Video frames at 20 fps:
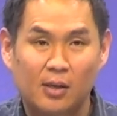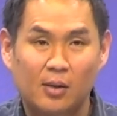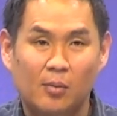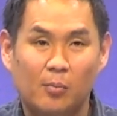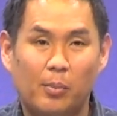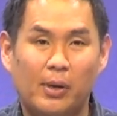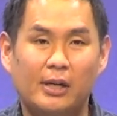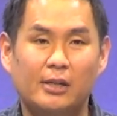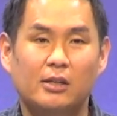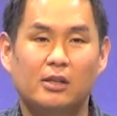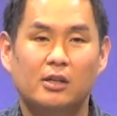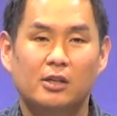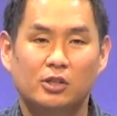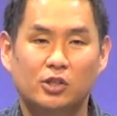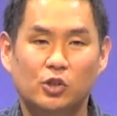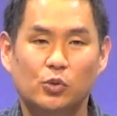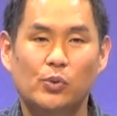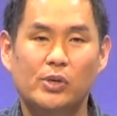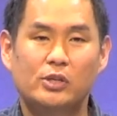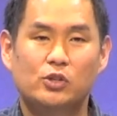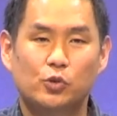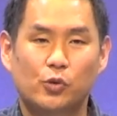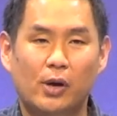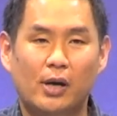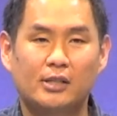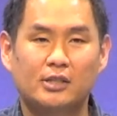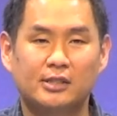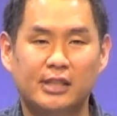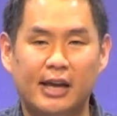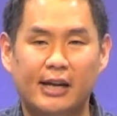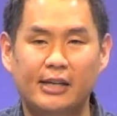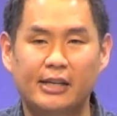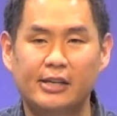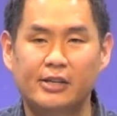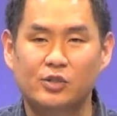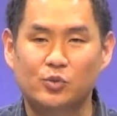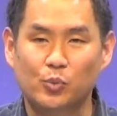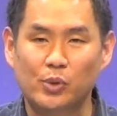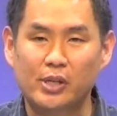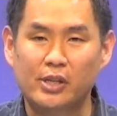But do we trust that He
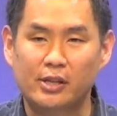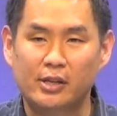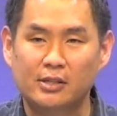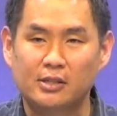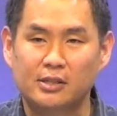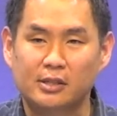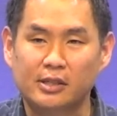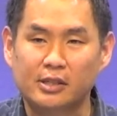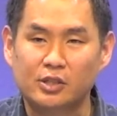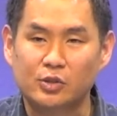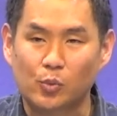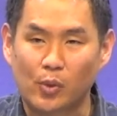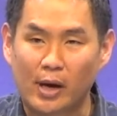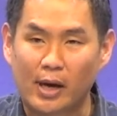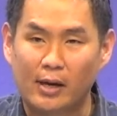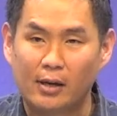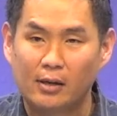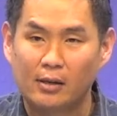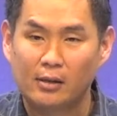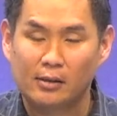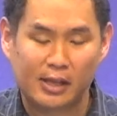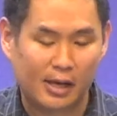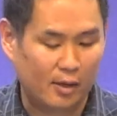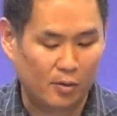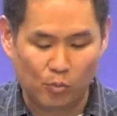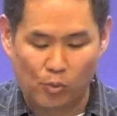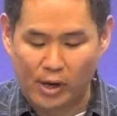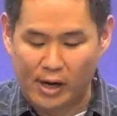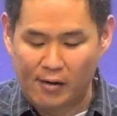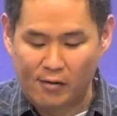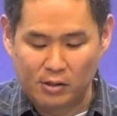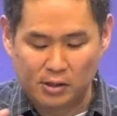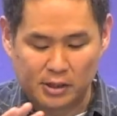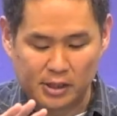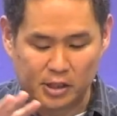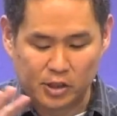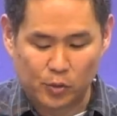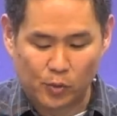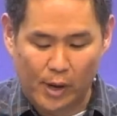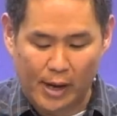is with us in this way? That in whatever
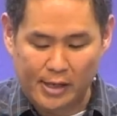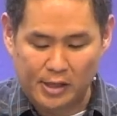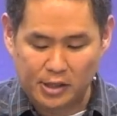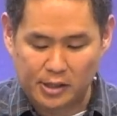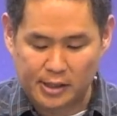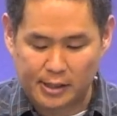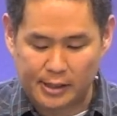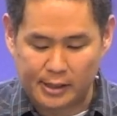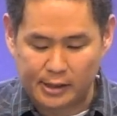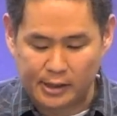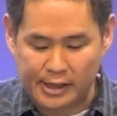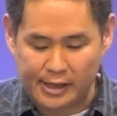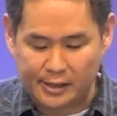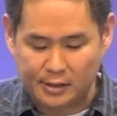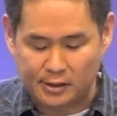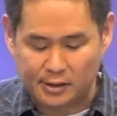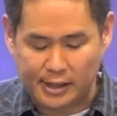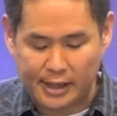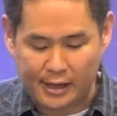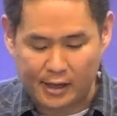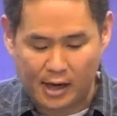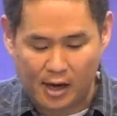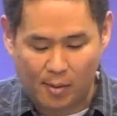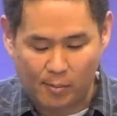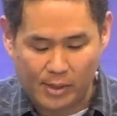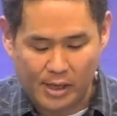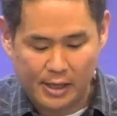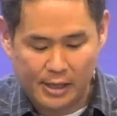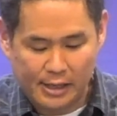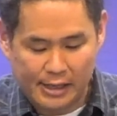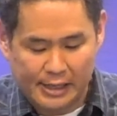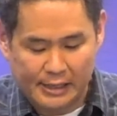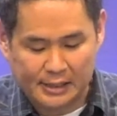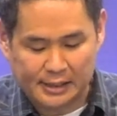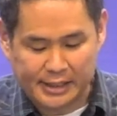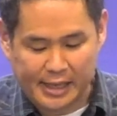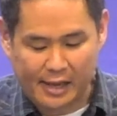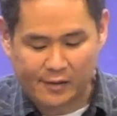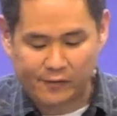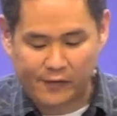situation and things that come, His
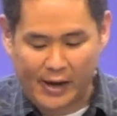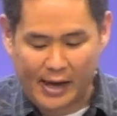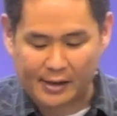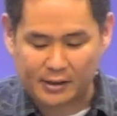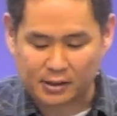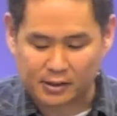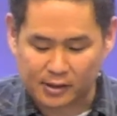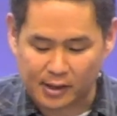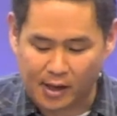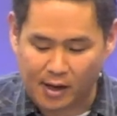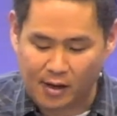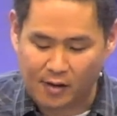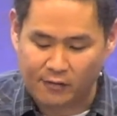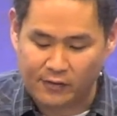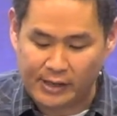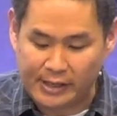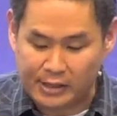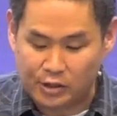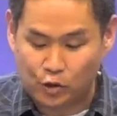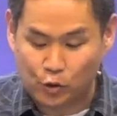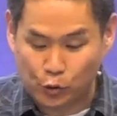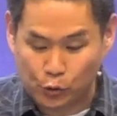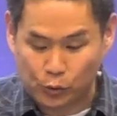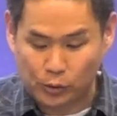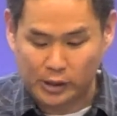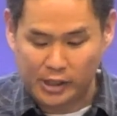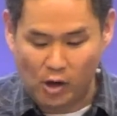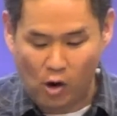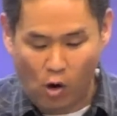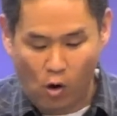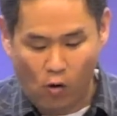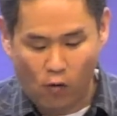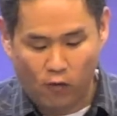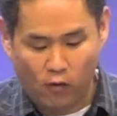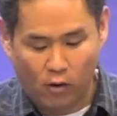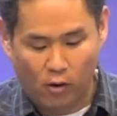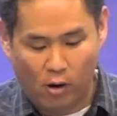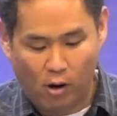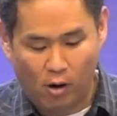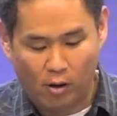steadfast love is truly
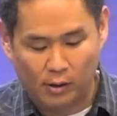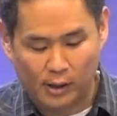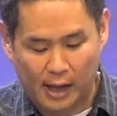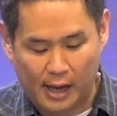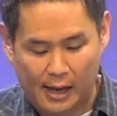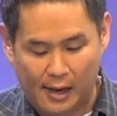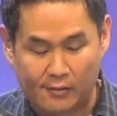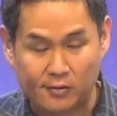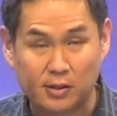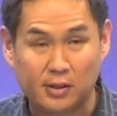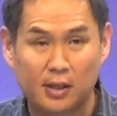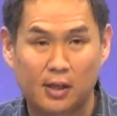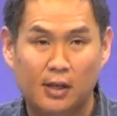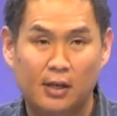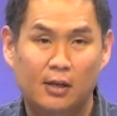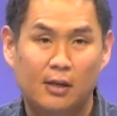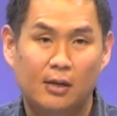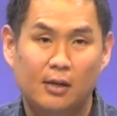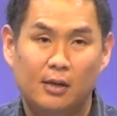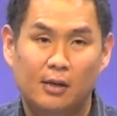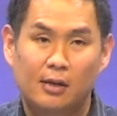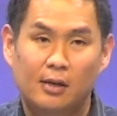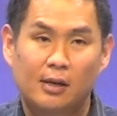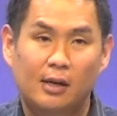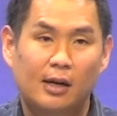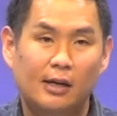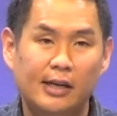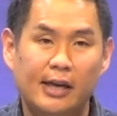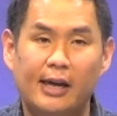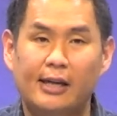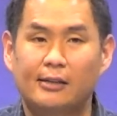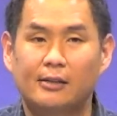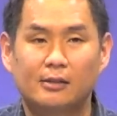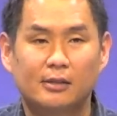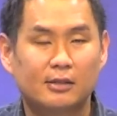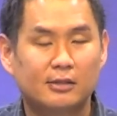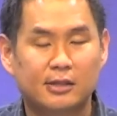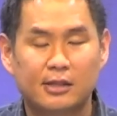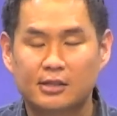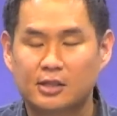over our lives. Again,
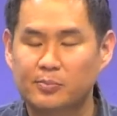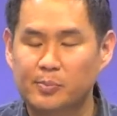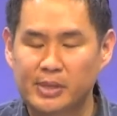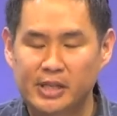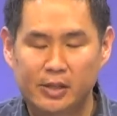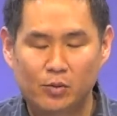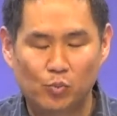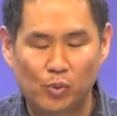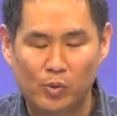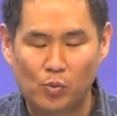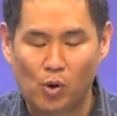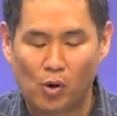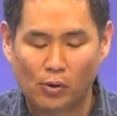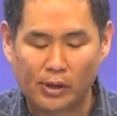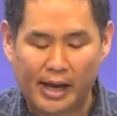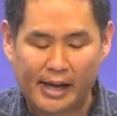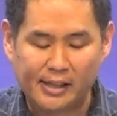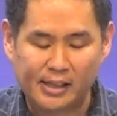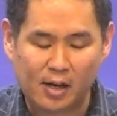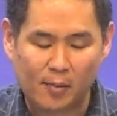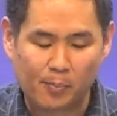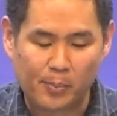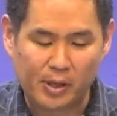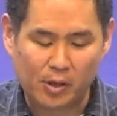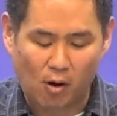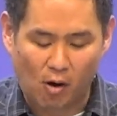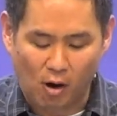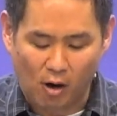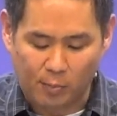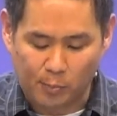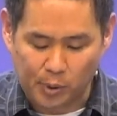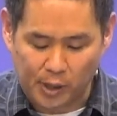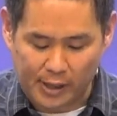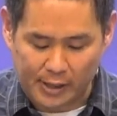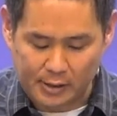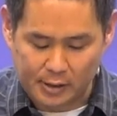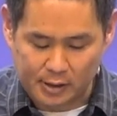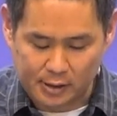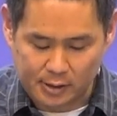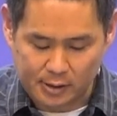this doesn't mean we won't end up in hard
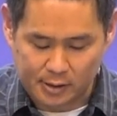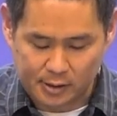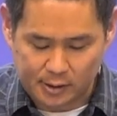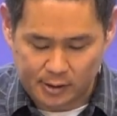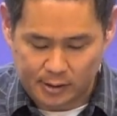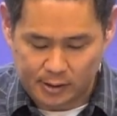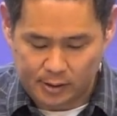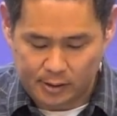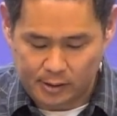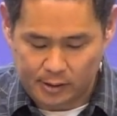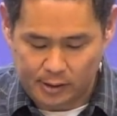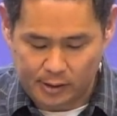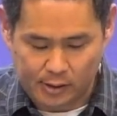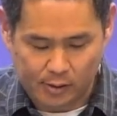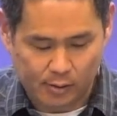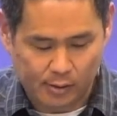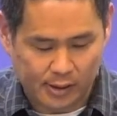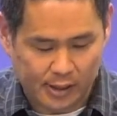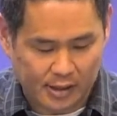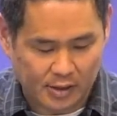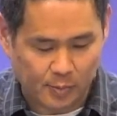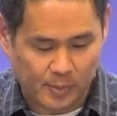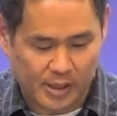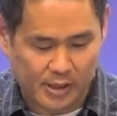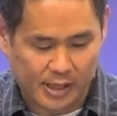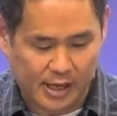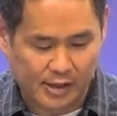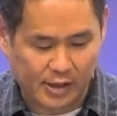places. You know, it doesn't mean that